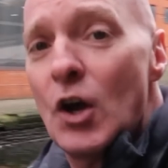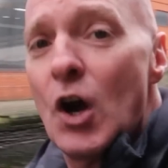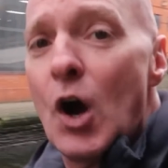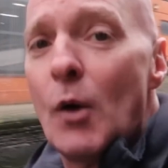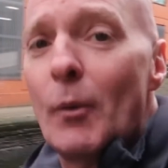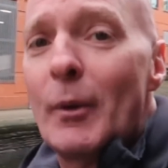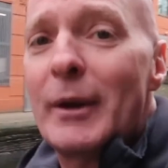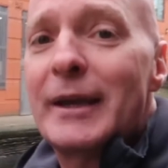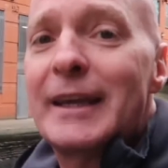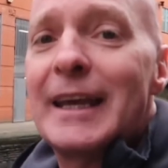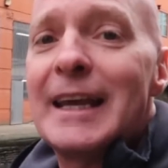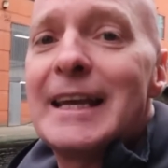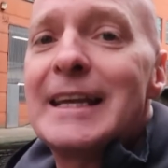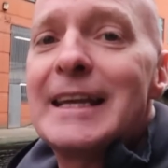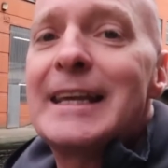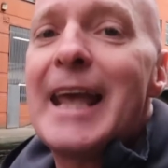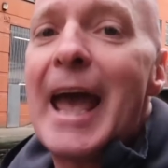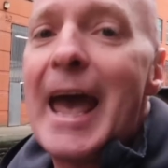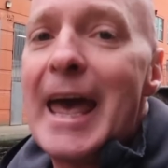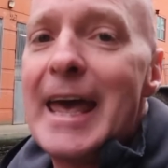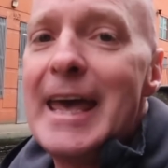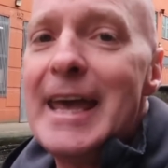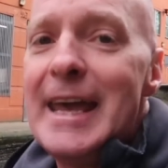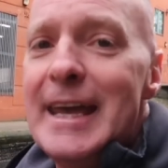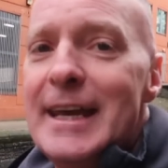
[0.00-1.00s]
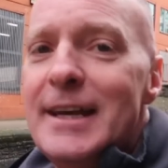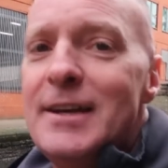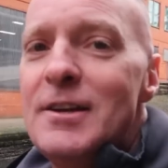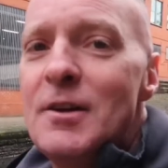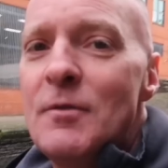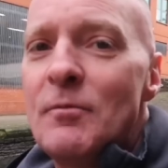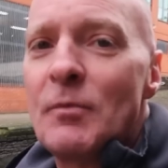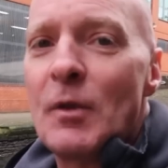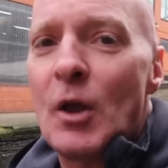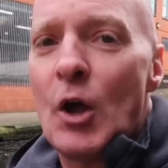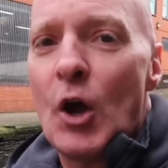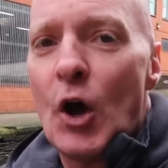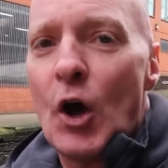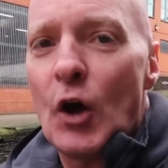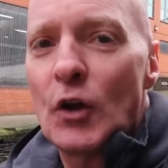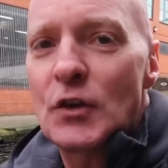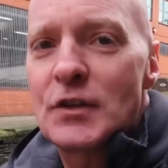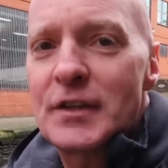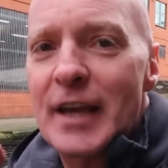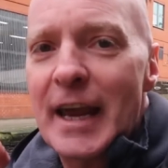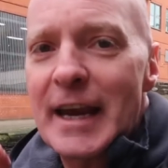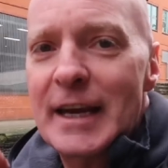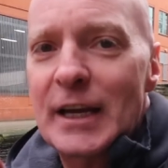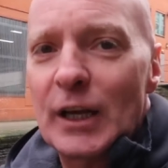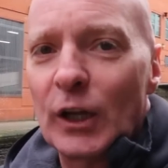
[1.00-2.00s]
and we can get in and
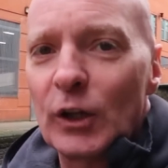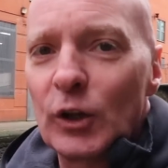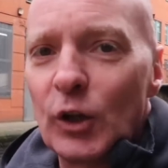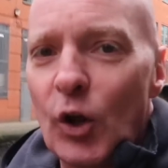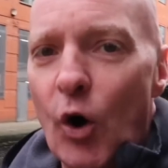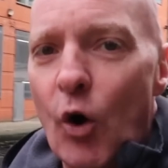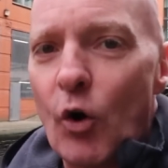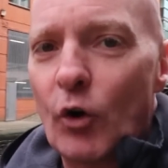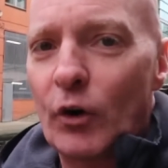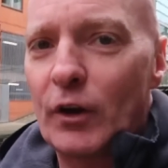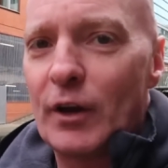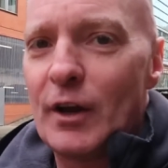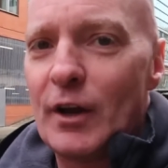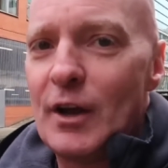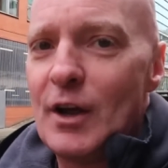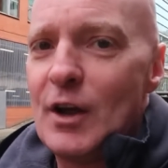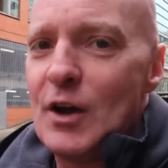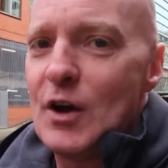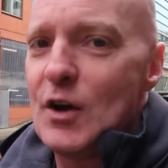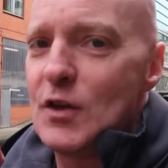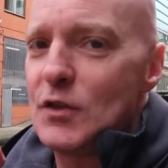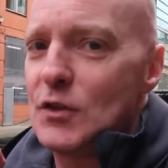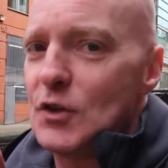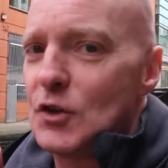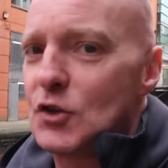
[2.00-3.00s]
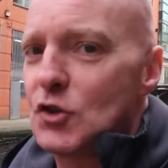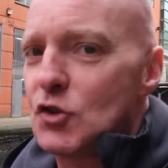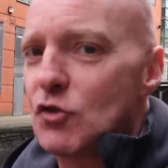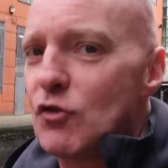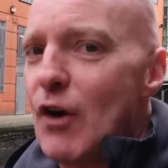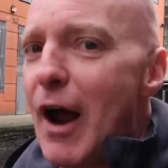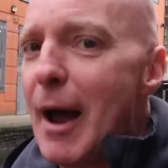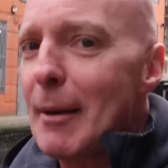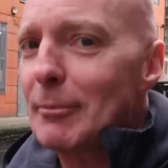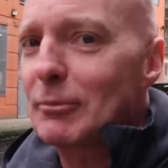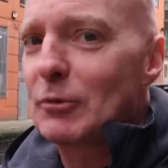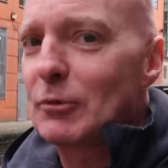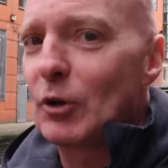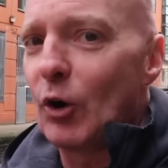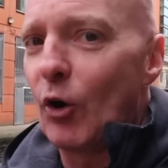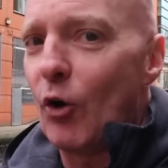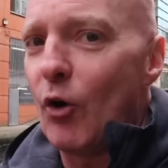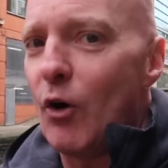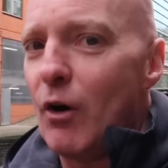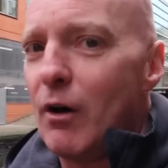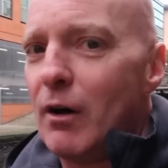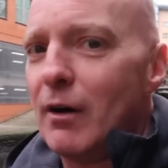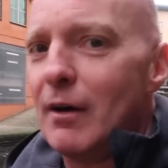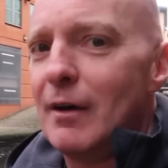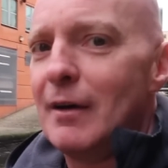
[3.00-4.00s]
take a look at the
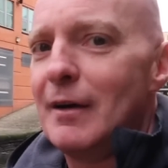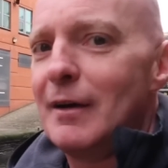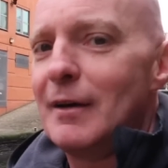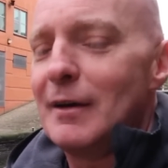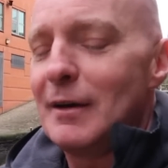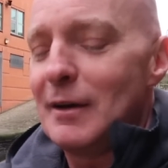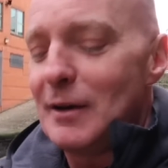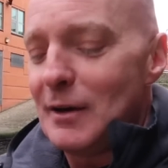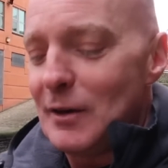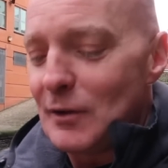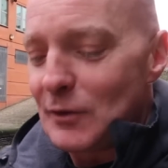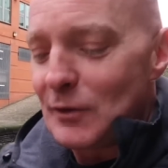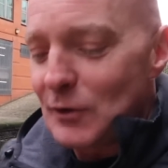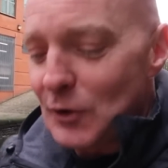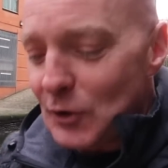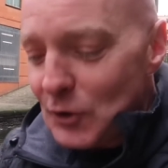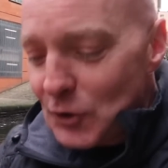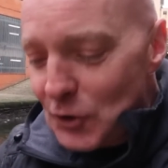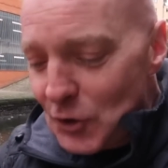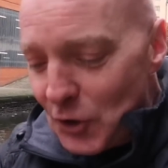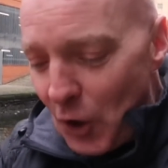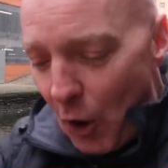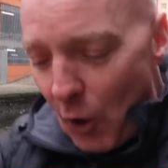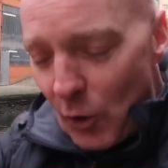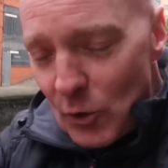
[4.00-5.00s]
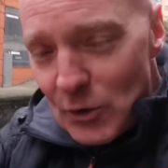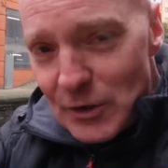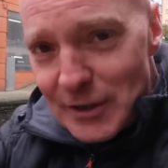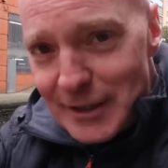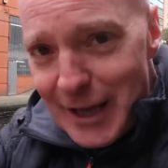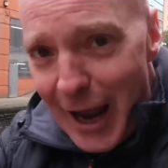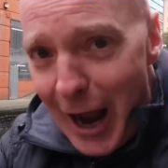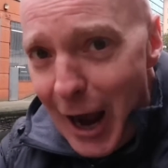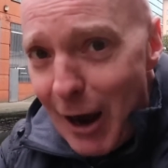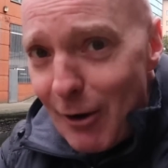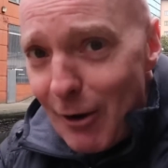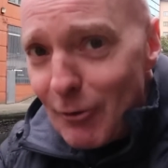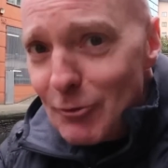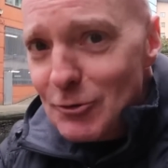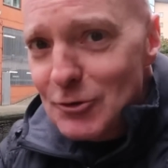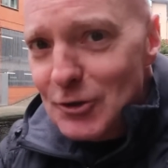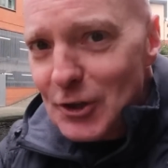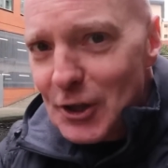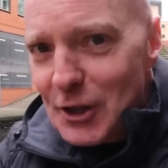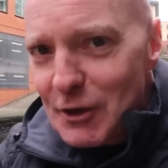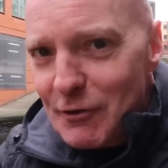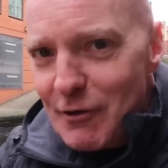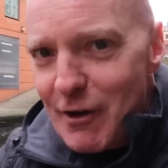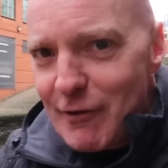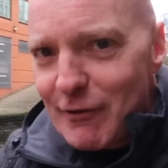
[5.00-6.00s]
trapdoor that goes down to
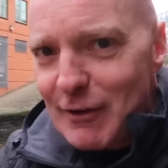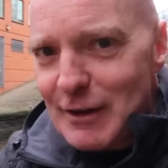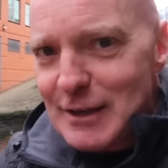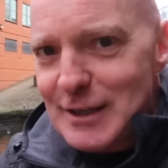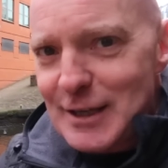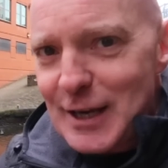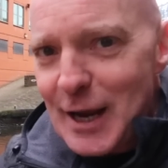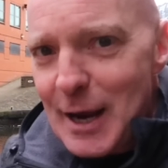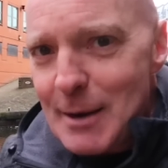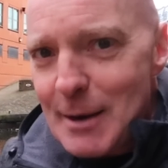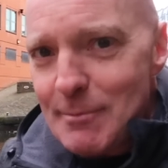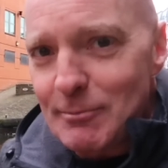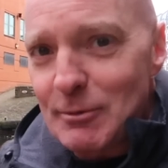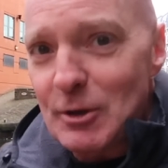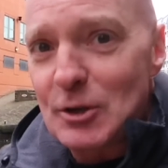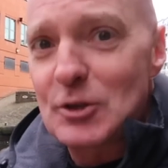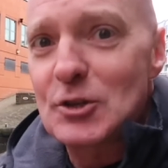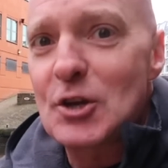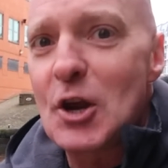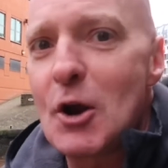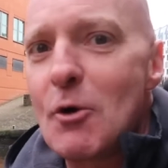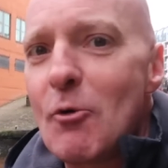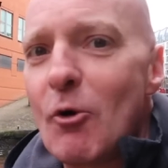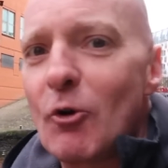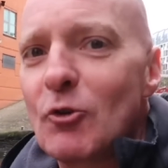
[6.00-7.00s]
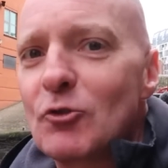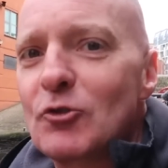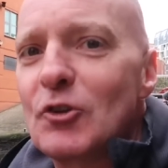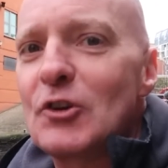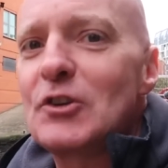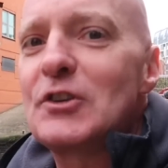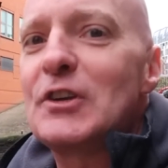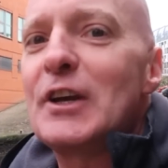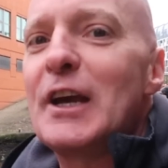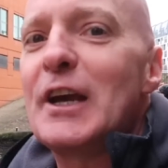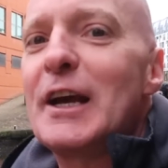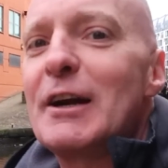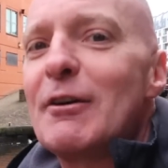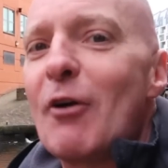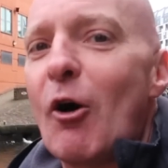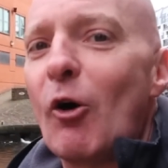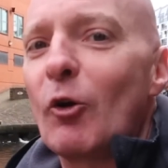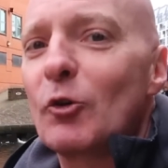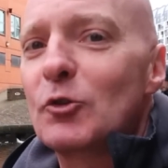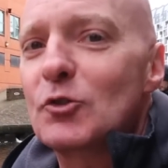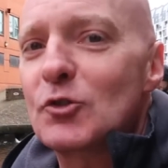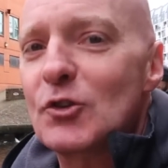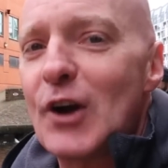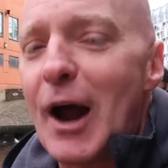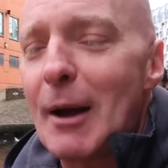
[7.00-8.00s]
the River Tib, the
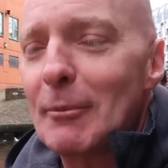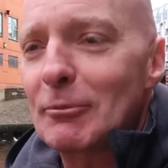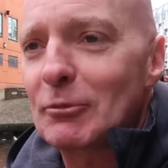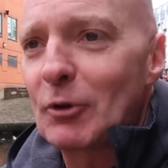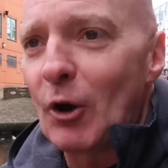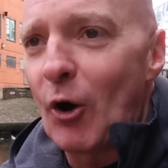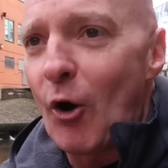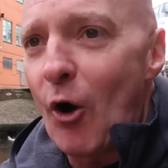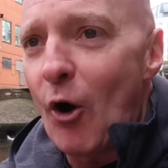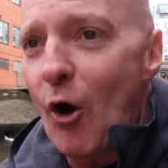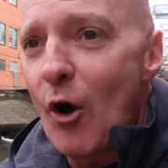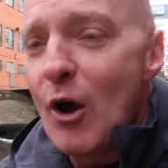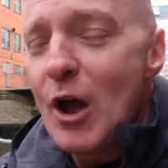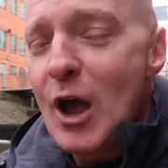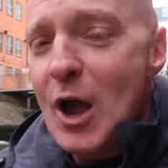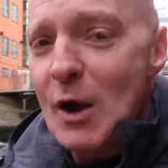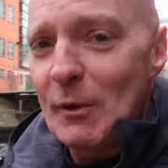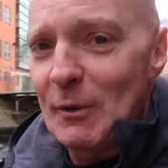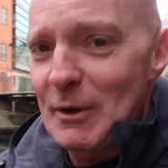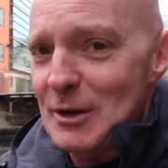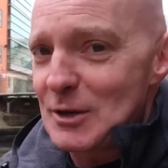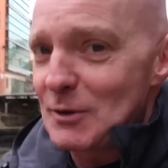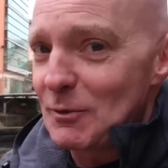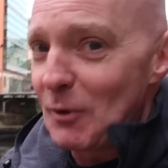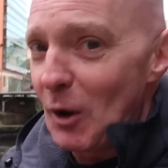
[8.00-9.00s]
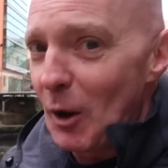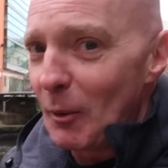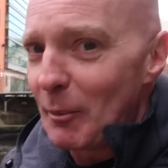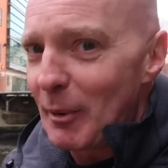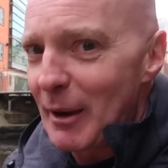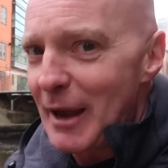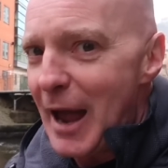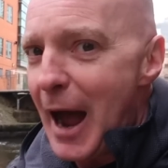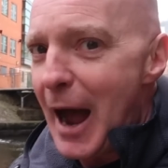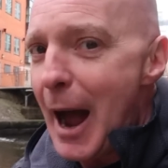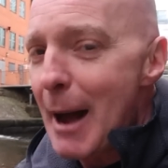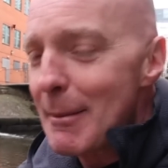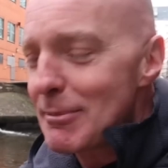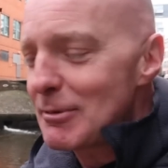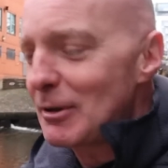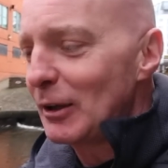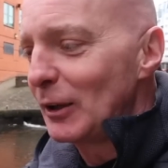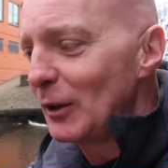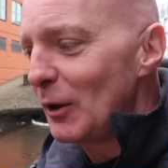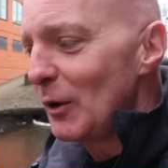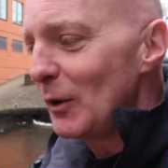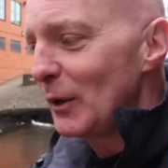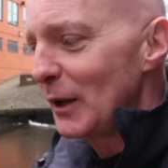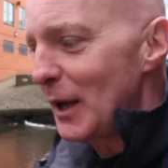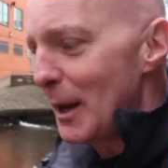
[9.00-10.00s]
200-year-old trapdoor, which will be
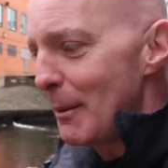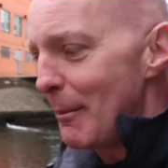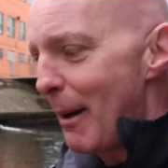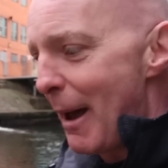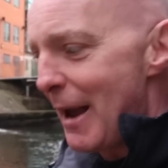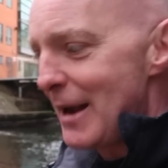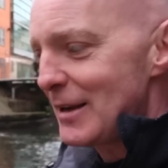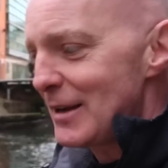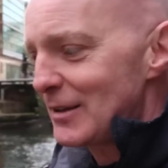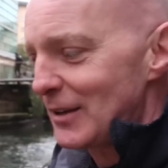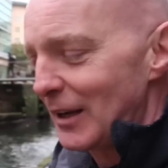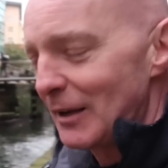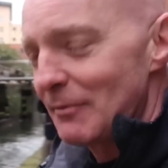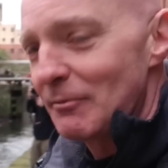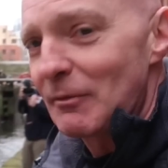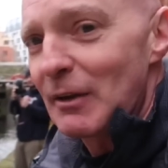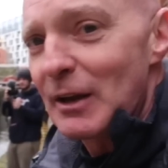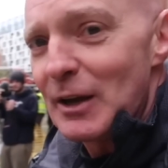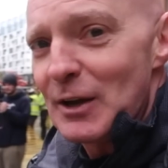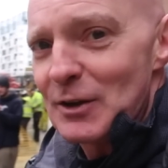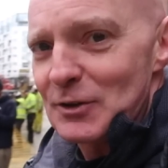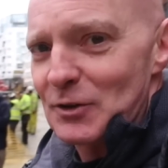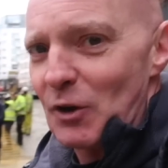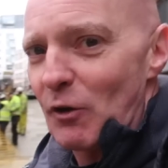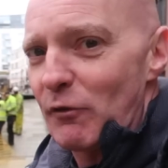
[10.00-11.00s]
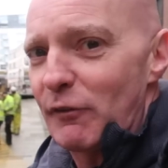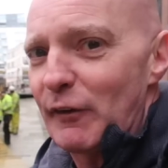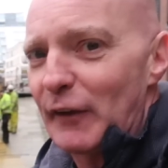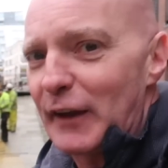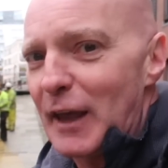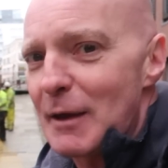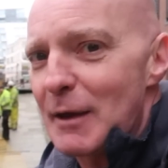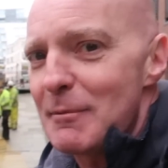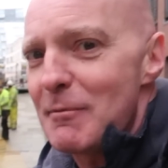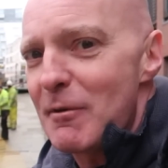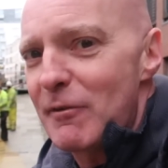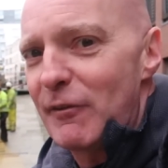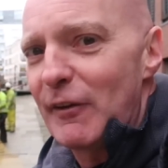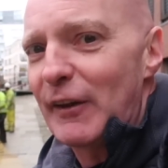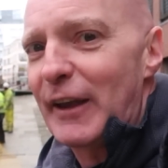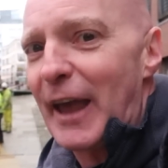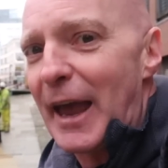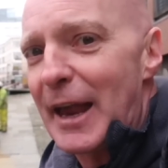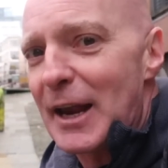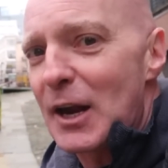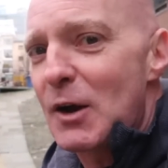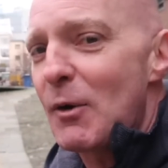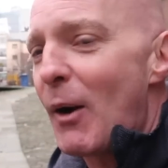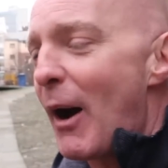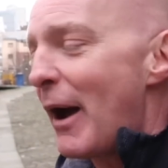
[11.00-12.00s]
absolutely amazing. So forgive me for
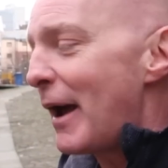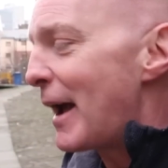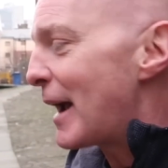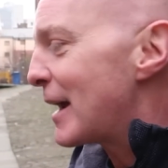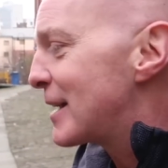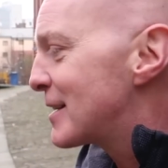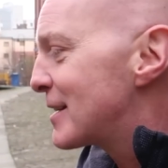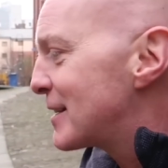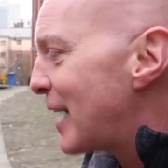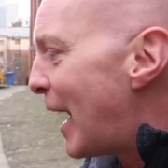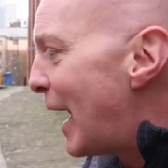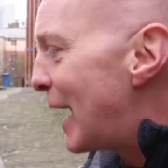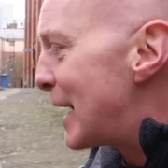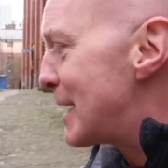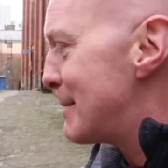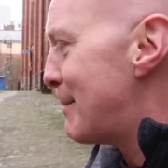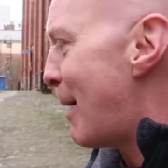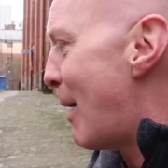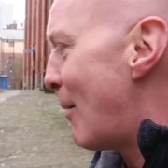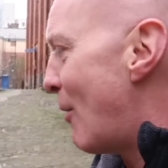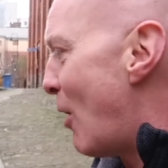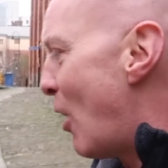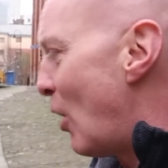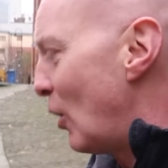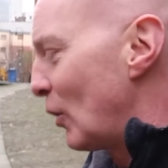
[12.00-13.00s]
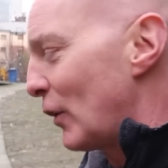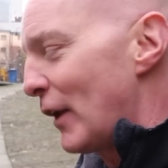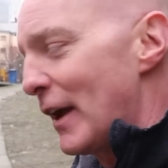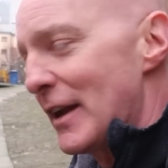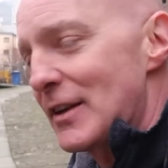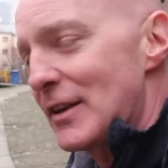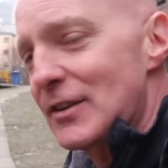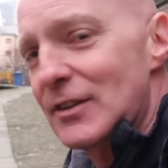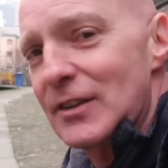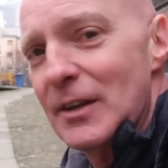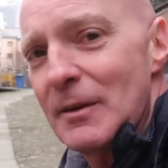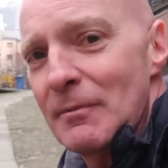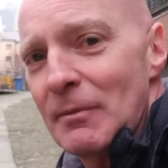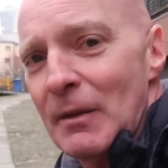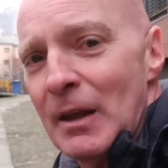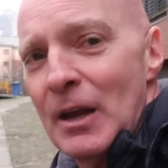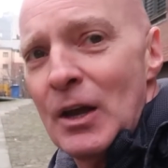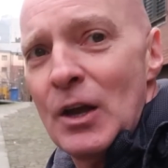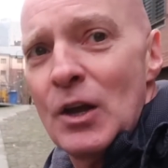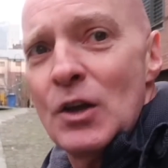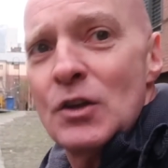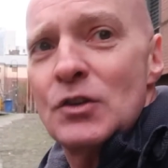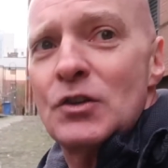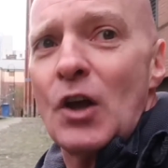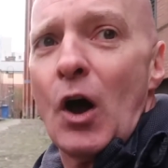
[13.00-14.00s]
getting quite excited about all this.
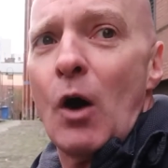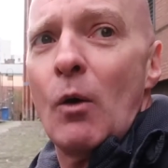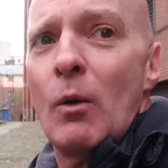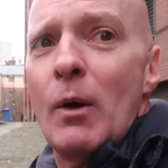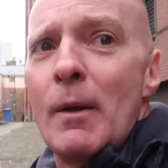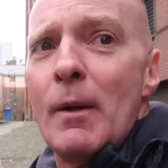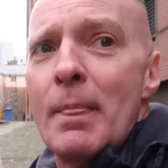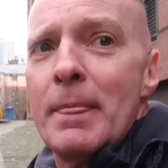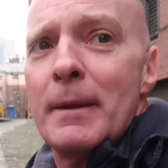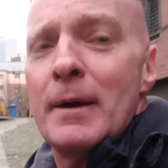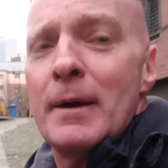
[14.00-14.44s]
So